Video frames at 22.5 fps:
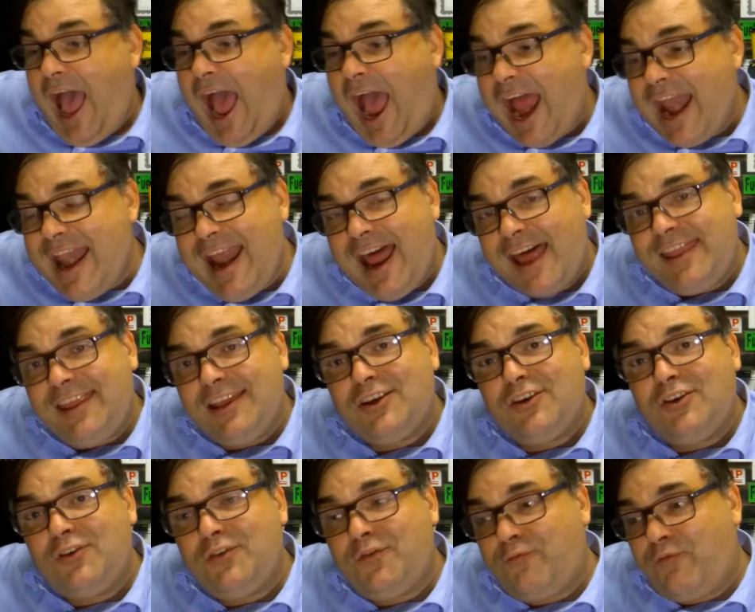Another
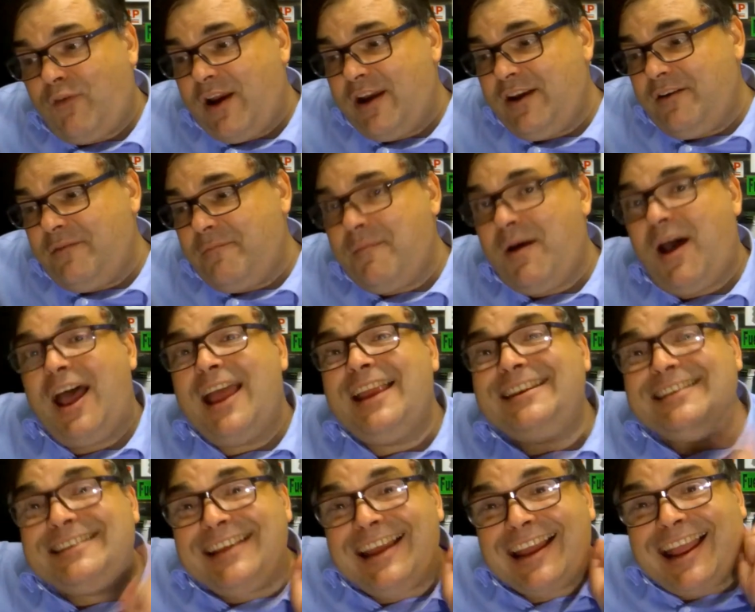good friend of
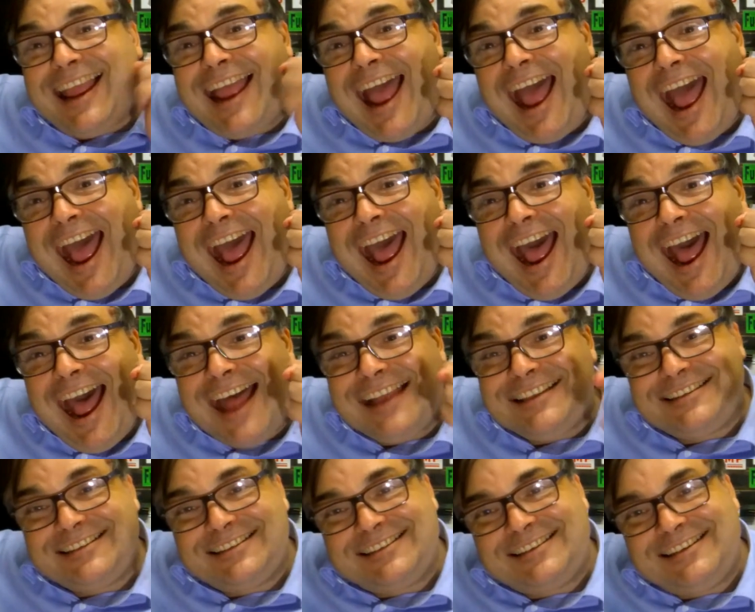mine,
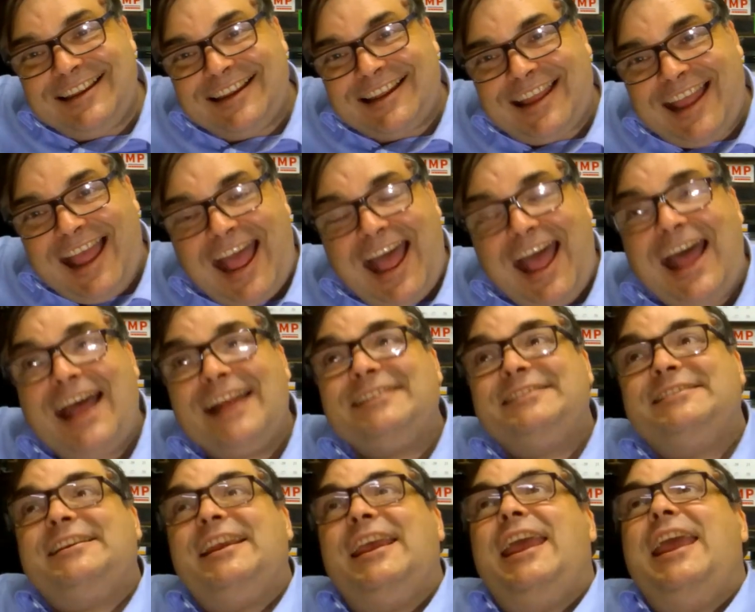Descartes,
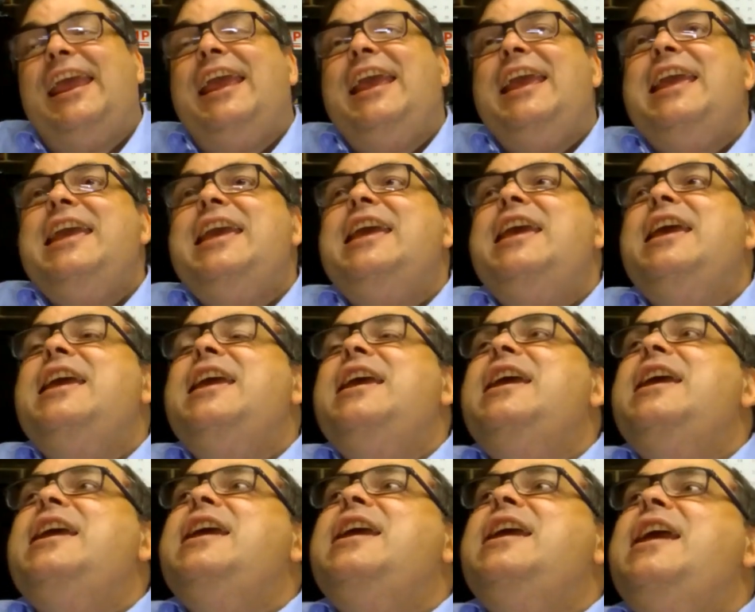
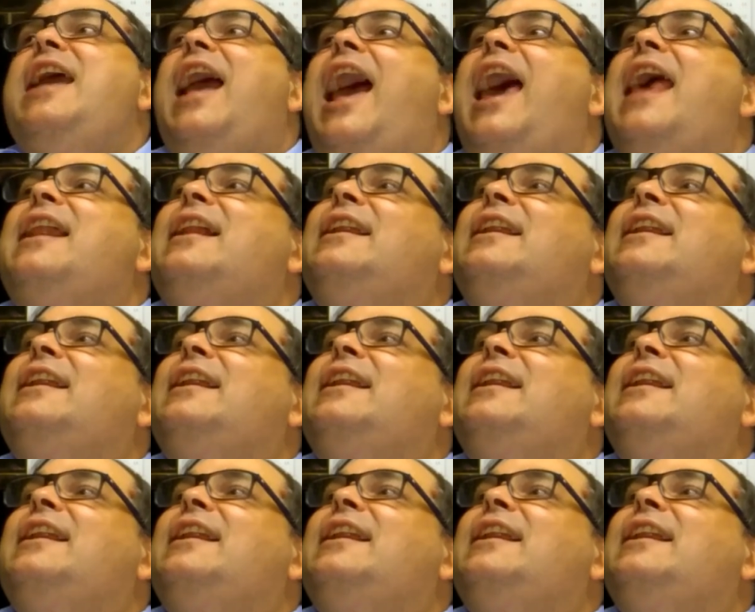he had